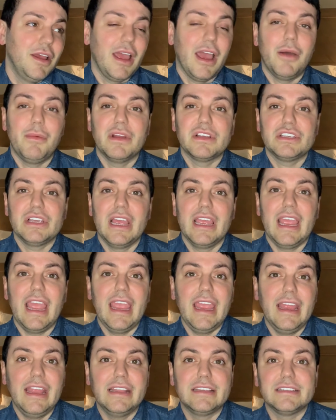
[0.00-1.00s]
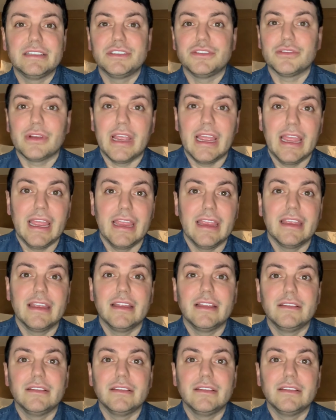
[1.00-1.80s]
how much I ate and drank.